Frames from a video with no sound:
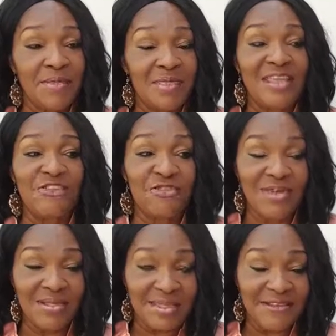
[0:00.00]

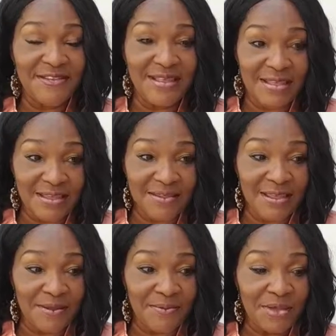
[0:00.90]
Nigeria needs a
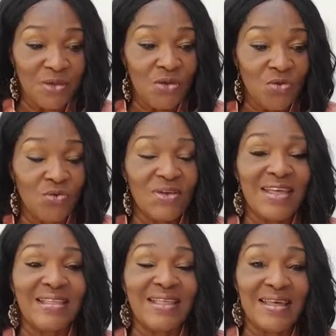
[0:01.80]
leader who
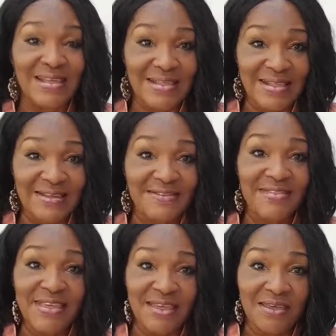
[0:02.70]
can at least
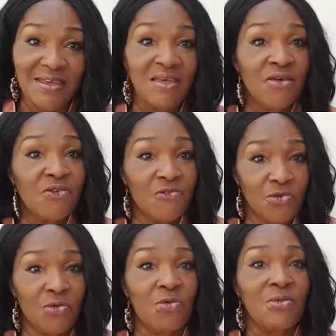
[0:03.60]
think
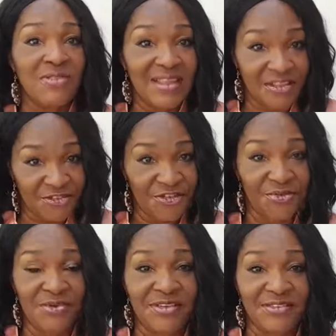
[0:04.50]
for
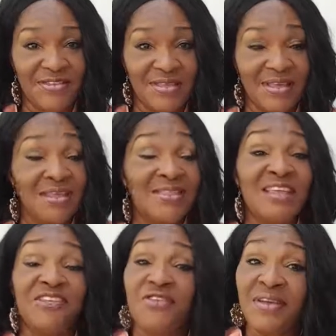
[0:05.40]
Nigerians.
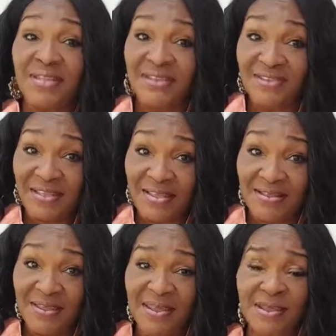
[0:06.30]
Nigeria needs a
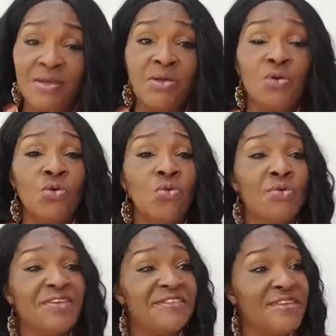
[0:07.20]
leader
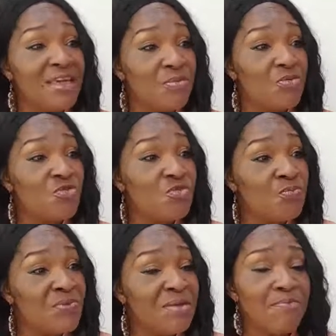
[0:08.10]
who is able to
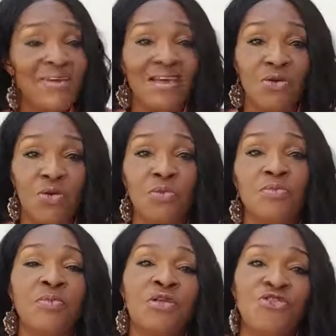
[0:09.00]
bring back
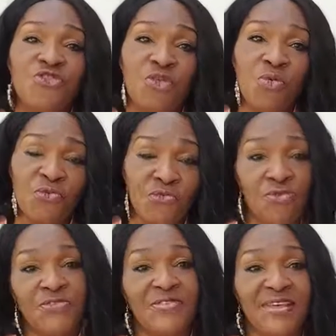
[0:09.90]
home some of
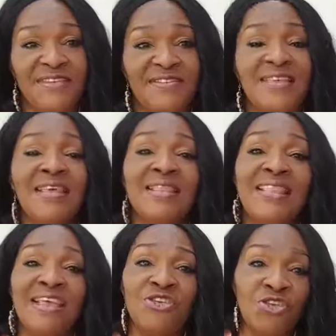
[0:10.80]
those things
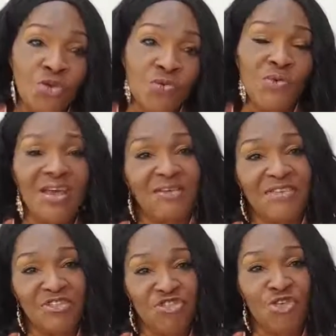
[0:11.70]
that you have
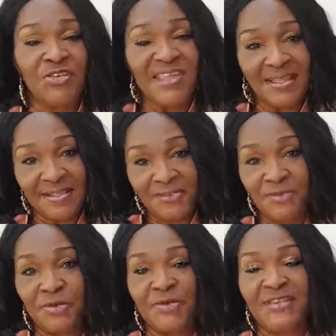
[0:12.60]
enjoyed and
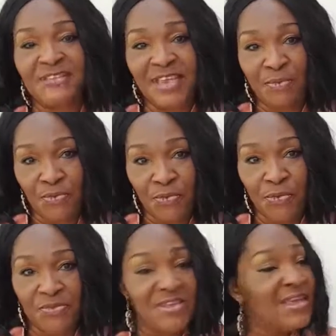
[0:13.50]
experienced
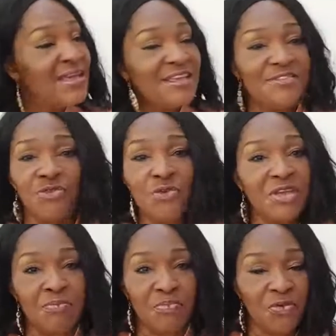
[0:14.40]
abroad. It's not
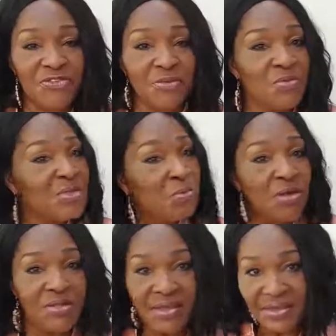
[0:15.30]
impossible. The
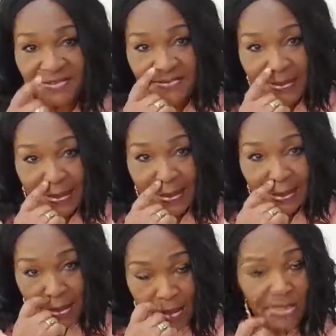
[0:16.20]
money is there.
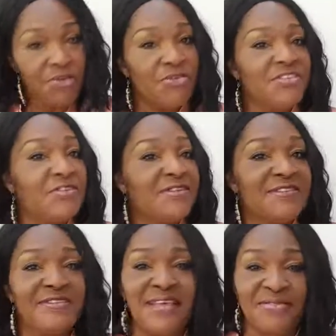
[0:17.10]
The
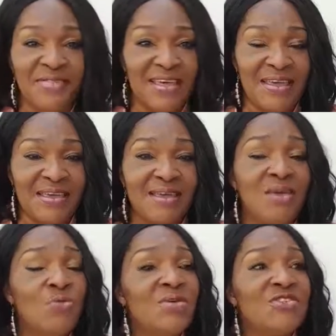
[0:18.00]
resources are there.
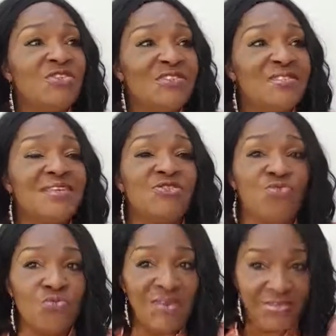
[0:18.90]
We just need to
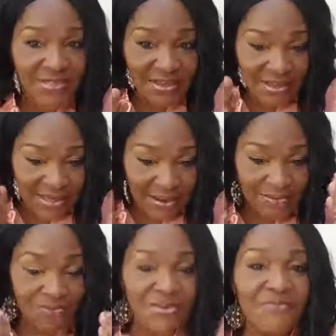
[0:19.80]
rethink
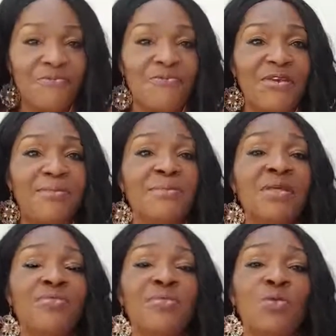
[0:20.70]
and reframe
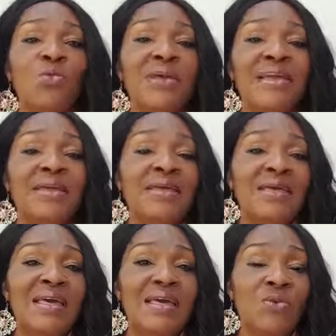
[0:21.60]
the way
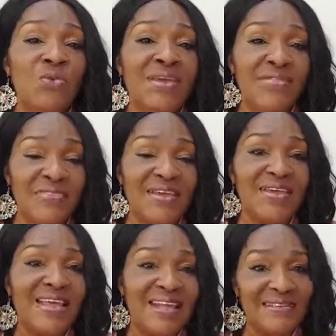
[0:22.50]
we
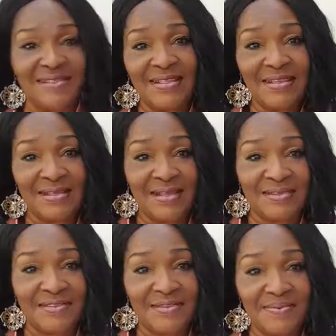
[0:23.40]
think as
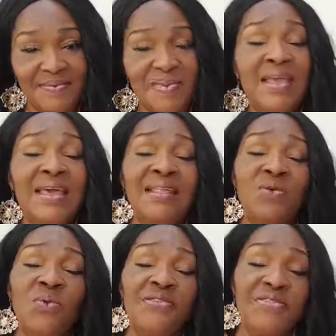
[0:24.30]
leaders.
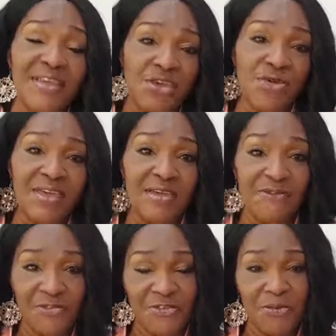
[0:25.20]
Anyway, thank you again
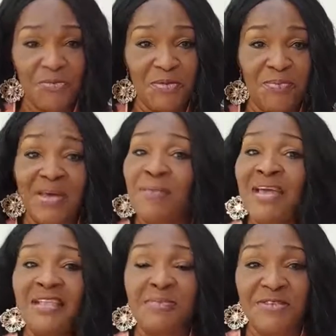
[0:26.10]
for stopping by.
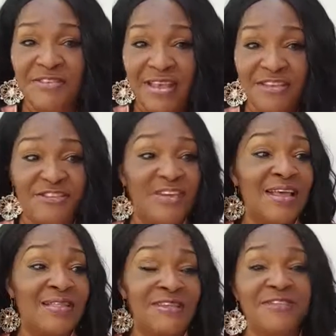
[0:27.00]
My name is Ike,
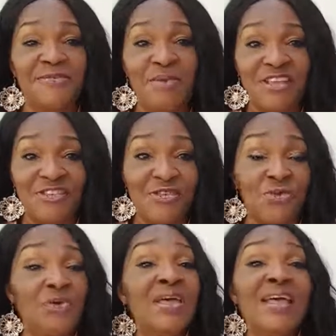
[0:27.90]
and this is my
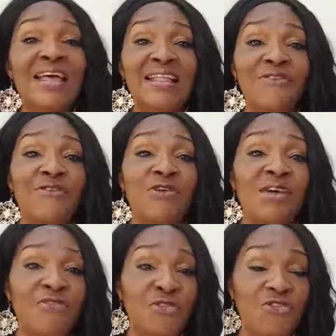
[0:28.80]
channel. And if you
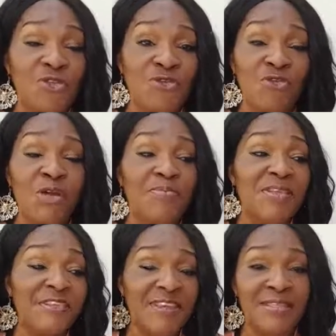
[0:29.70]
have not subscribed,
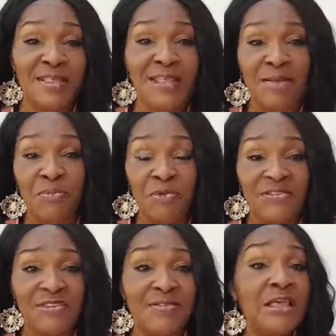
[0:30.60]
please hit the like
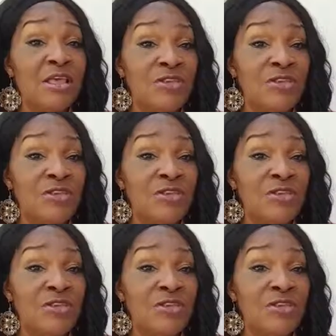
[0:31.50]
button.